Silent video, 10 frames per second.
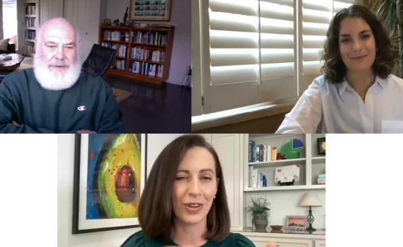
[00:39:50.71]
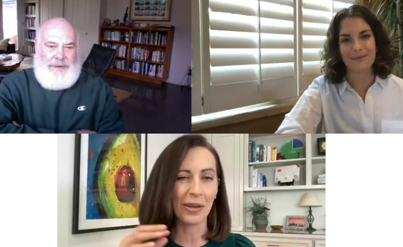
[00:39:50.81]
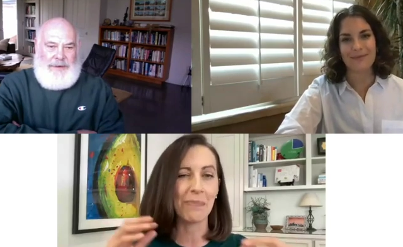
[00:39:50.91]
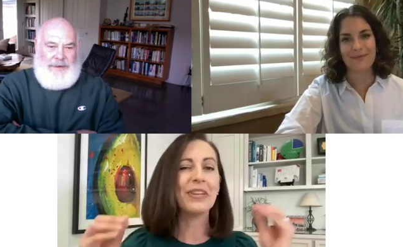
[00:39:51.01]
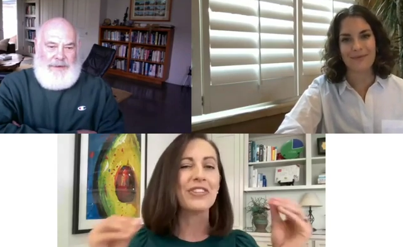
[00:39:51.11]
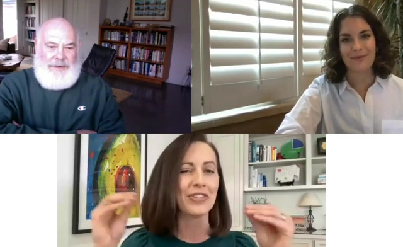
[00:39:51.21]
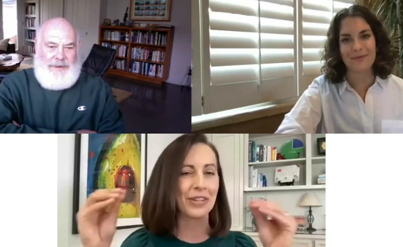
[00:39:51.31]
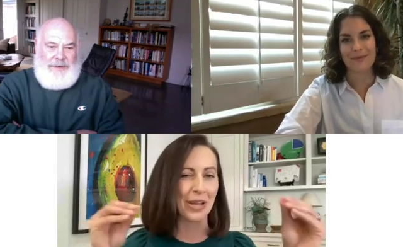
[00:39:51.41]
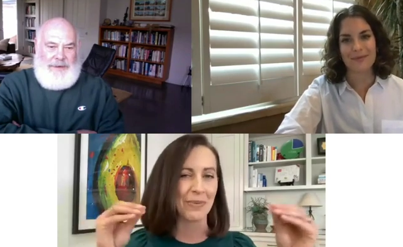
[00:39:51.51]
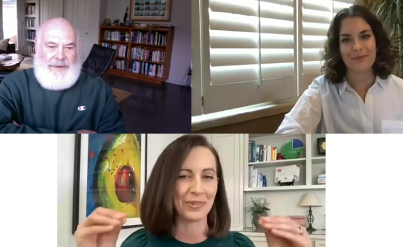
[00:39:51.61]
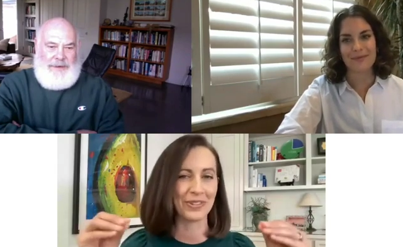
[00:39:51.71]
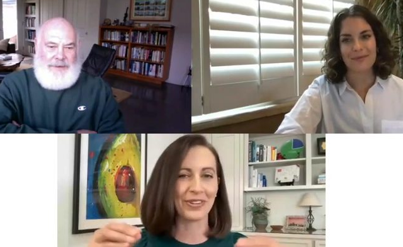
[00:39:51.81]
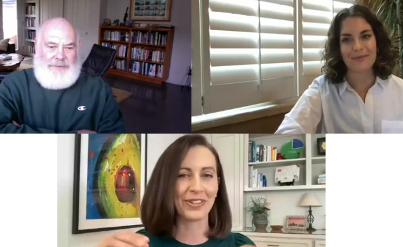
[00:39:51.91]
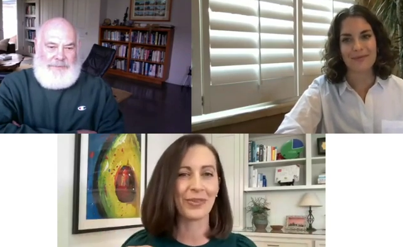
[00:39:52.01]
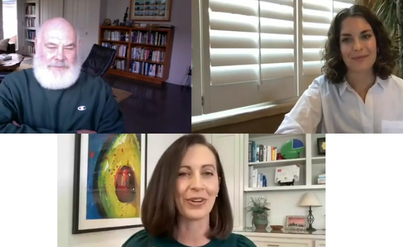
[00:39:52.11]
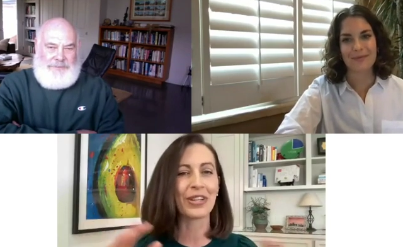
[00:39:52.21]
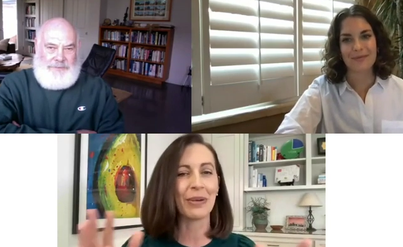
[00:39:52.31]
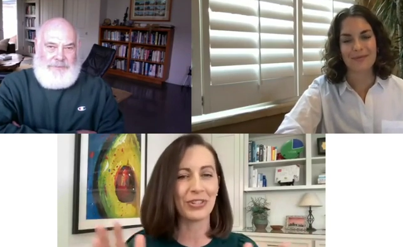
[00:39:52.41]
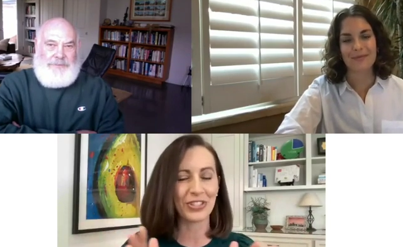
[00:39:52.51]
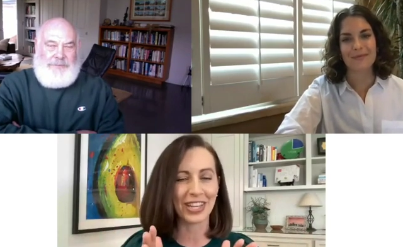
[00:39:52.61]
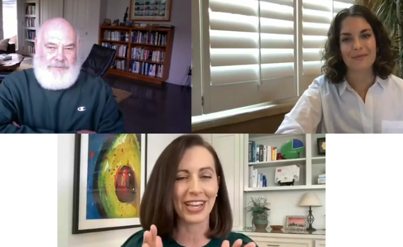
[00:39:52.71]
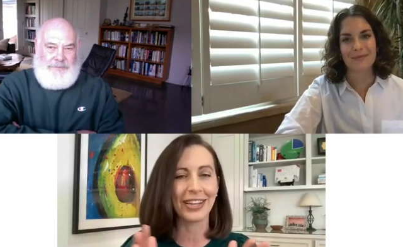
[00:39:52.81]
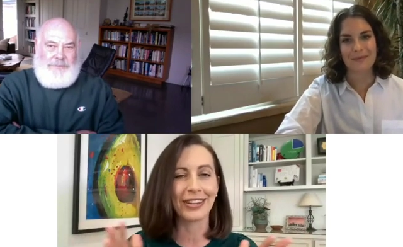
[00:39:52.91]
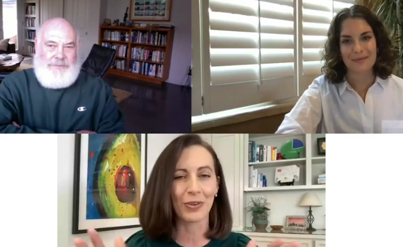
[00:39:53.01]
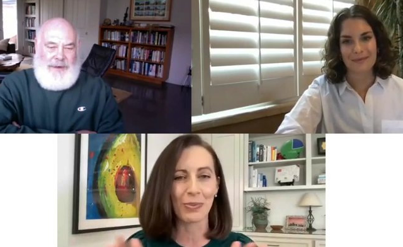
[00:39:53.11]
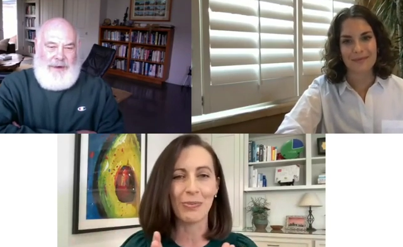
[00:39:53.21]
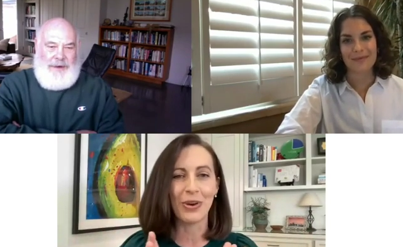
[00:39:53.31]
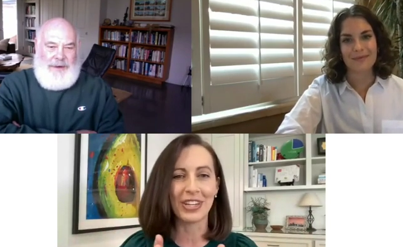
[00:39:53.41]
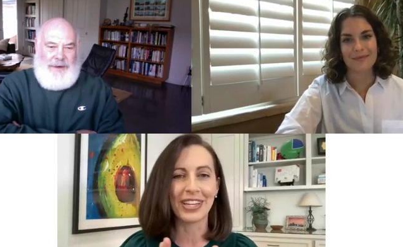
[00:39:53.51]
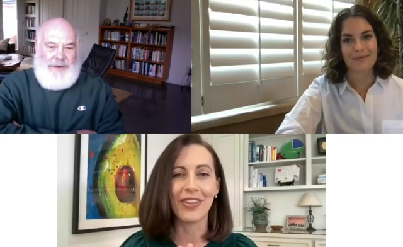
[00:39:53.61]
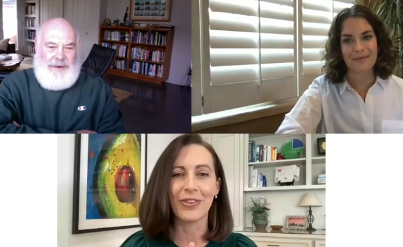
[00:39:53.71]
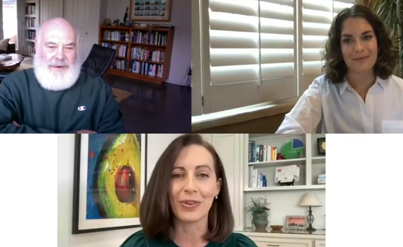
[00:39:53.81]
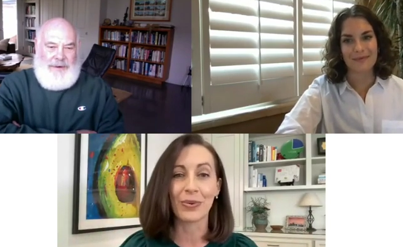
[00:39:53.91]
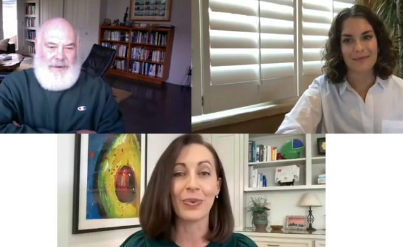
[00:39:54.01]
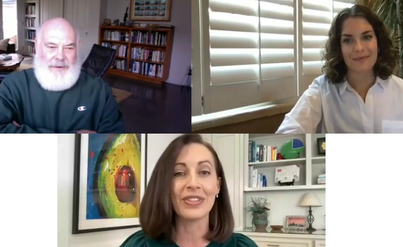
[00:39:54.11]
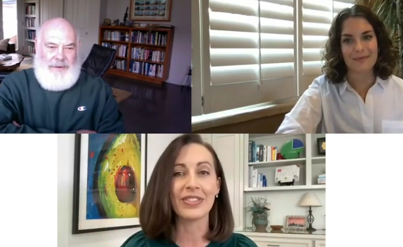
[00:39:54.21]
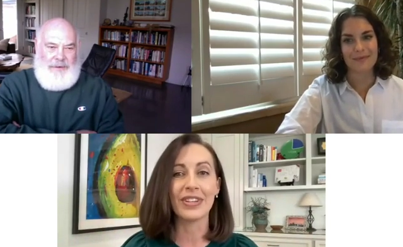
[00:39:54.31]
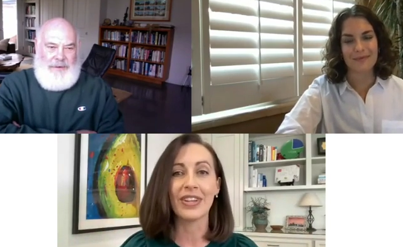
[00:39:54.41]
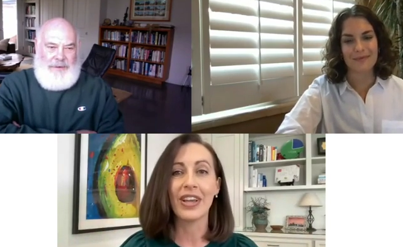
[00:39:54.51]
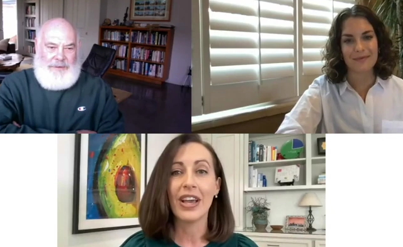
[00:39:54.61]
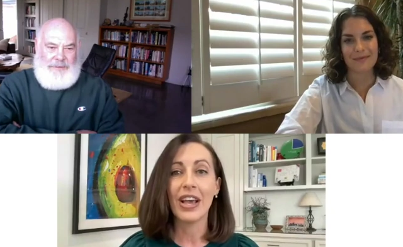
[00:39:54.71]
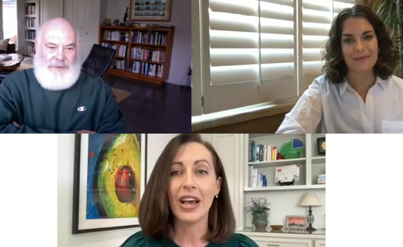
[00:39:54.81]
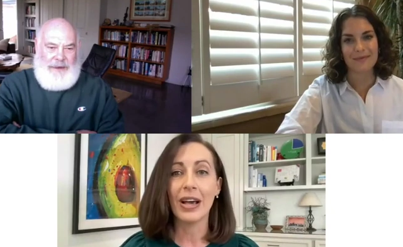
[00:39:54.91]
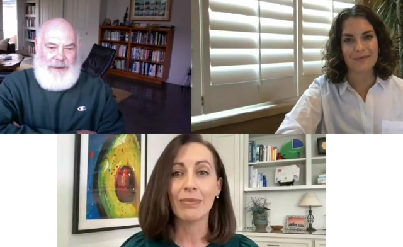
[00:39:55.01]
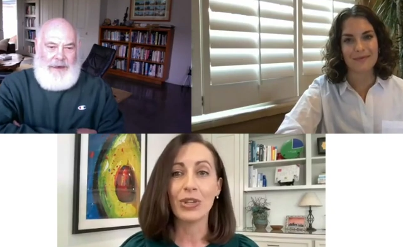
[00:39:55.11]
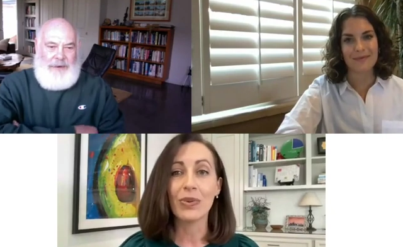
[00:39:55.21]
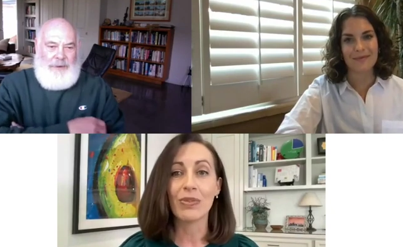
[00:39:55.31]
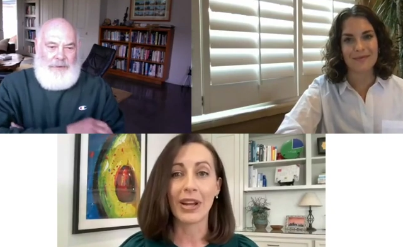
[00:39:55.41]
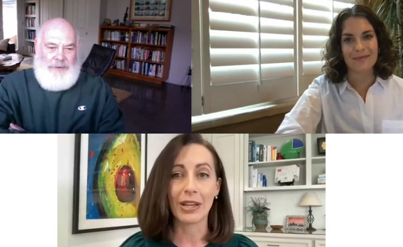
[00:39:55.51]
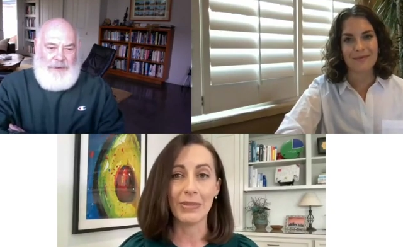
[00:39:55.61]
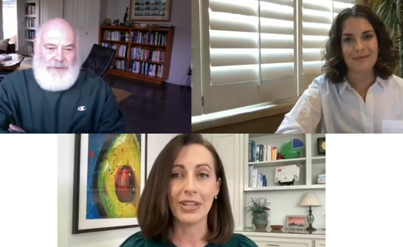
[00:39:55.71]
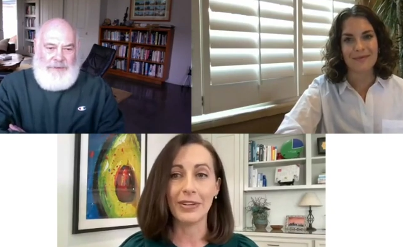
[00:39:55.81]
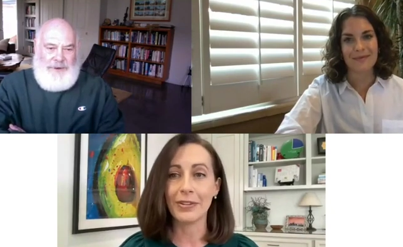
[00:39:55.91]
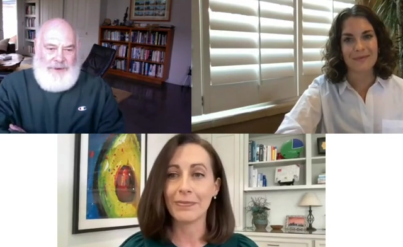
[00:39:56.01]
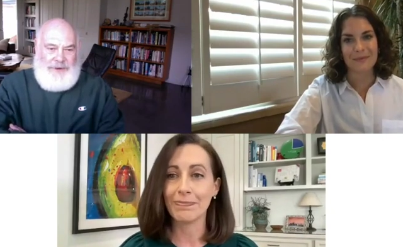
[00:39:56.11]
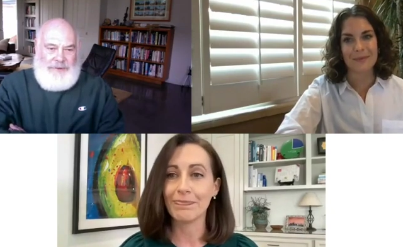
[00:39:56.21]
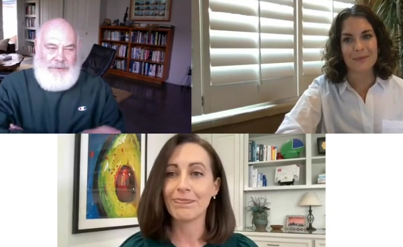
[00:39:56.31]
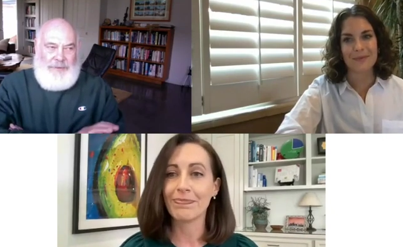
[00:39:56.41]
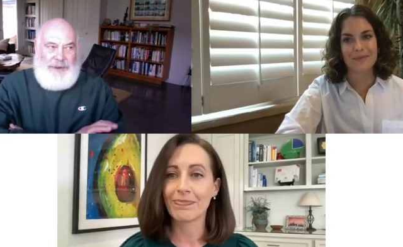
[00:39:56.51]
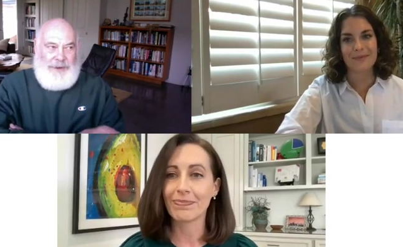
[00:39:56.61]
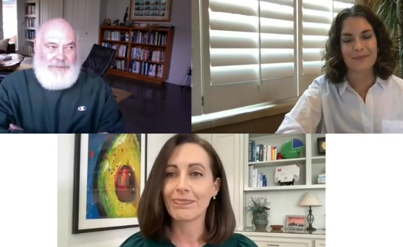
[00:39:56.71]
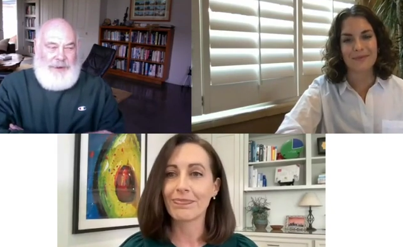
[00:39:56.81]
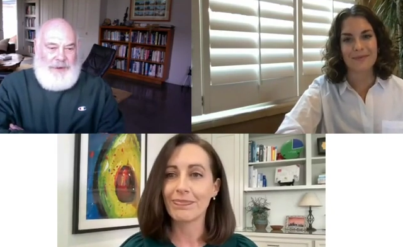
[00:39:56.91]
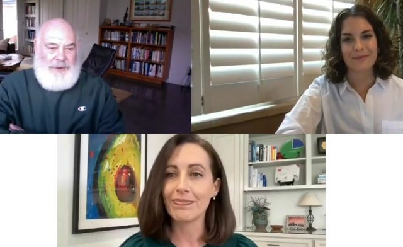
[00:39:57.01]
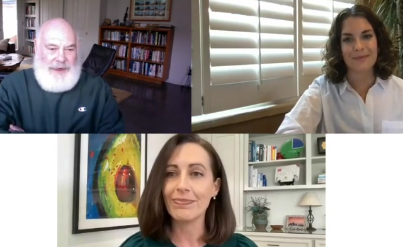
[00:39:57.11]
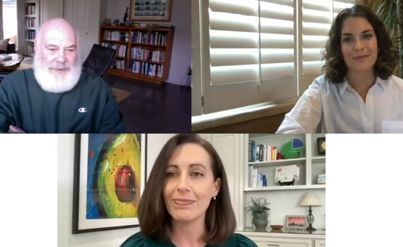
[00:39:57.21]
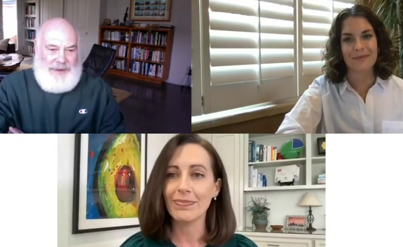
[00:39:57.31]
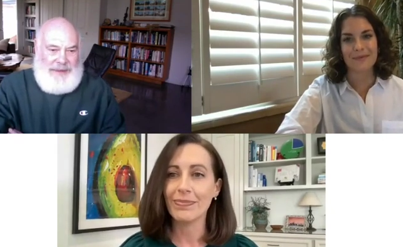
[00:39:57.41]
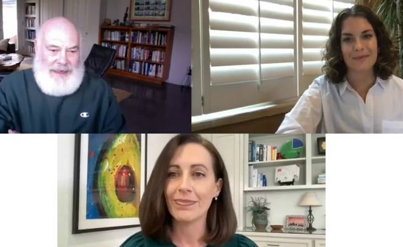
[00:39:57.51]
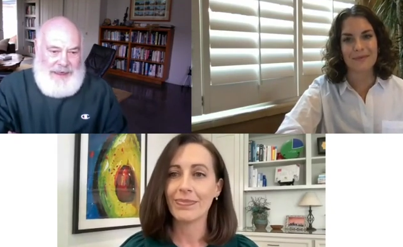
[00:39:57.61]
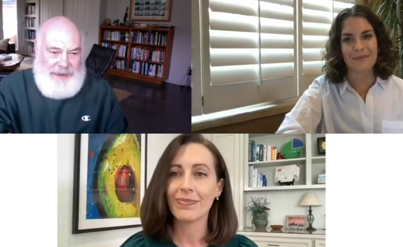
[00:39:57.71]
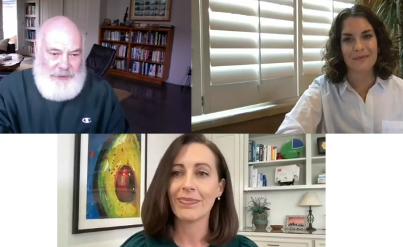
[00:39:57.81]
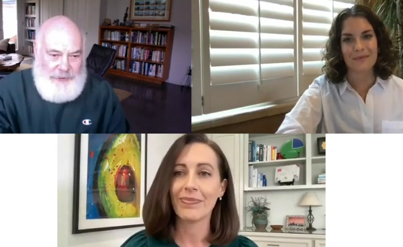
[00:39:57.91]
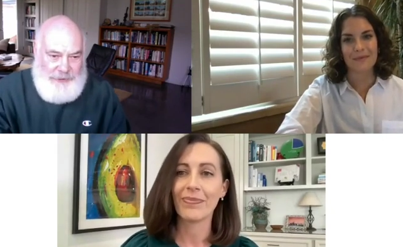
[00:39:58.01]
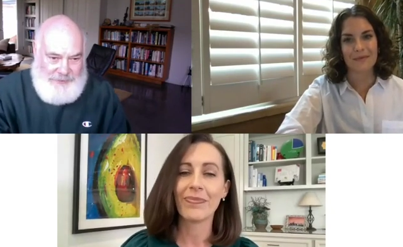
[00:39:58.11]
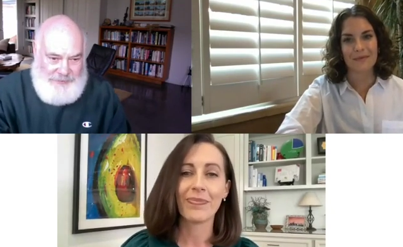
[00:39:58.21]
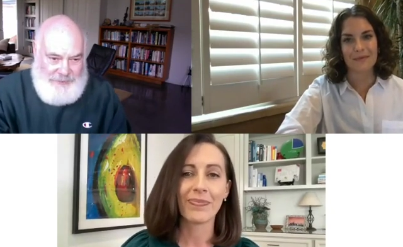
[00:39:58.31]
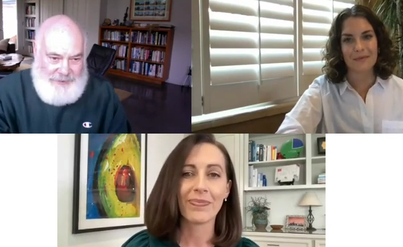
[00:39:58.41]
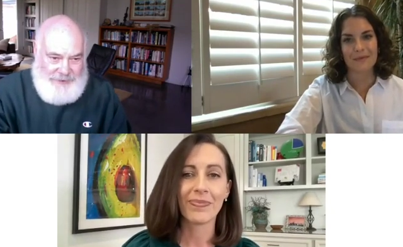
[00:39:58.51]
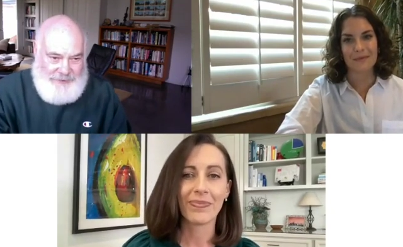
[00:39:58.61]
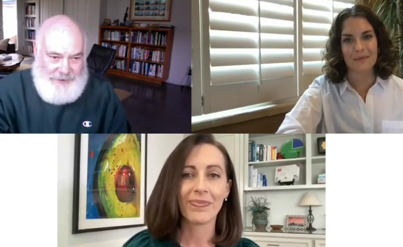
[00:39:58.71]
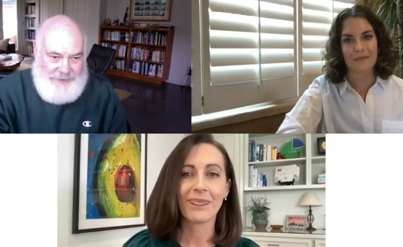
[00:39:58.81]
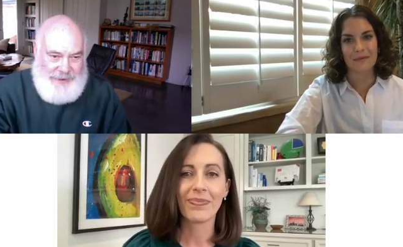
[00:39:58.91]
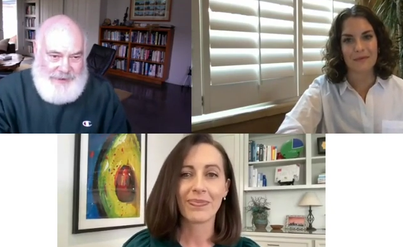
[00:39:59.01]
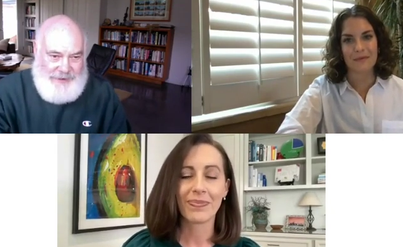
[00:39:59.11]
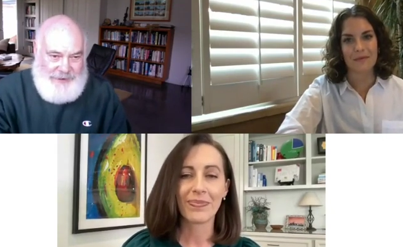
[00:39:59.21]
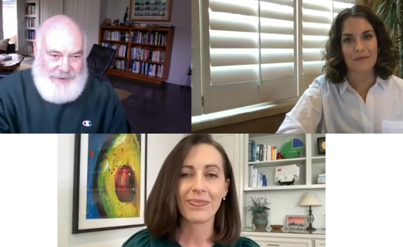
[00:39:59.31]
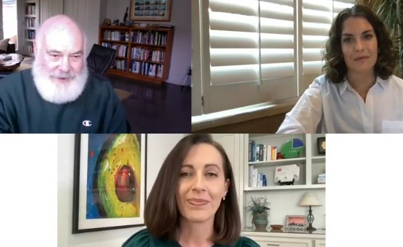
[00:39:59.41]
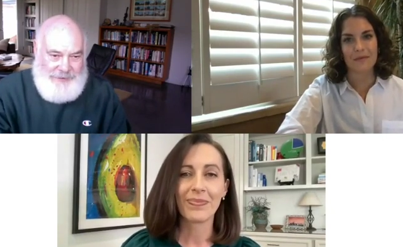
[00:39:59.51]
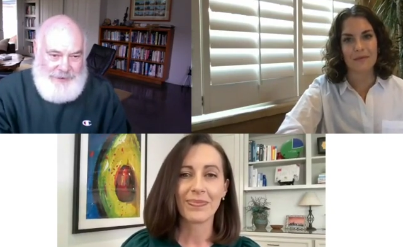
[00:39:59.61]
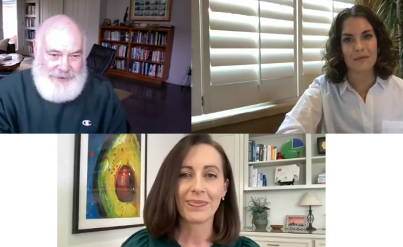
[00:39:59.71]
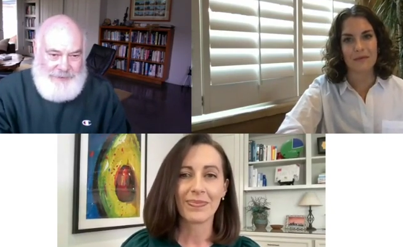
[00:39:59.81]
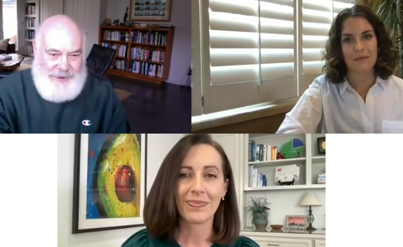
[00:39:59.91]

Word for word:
Speaker 1: y'all have mentioned a couple during the workshop, but just to kind of group them all together, there are ones that
Speaker 2: you would recommend? Well, first of all, we should be talking about non-nutritive sweeteners rather than artificial,